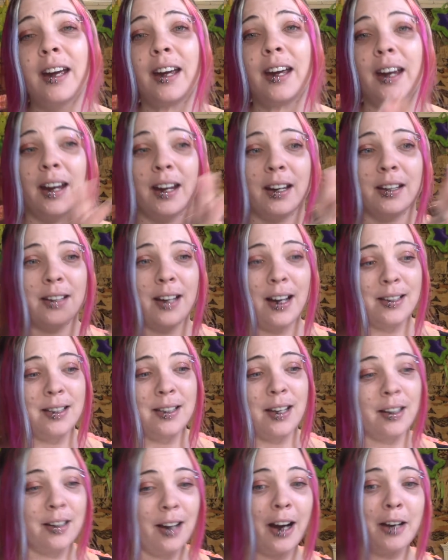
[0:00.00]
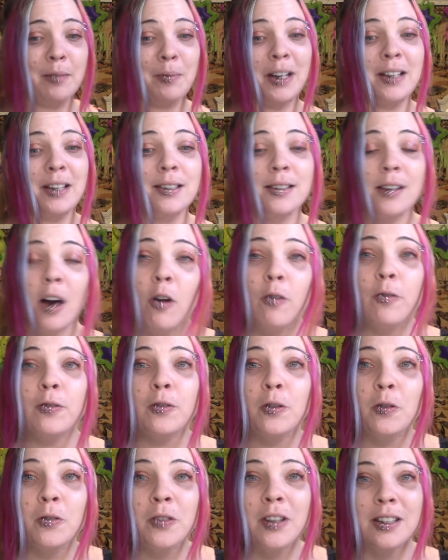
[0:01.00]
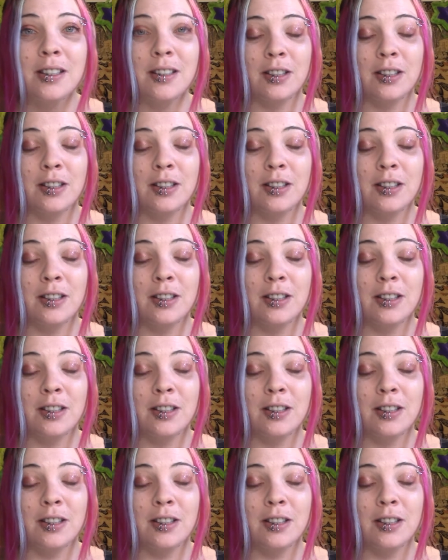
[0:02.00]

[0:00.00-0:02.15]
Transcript: And as I guide myself through this,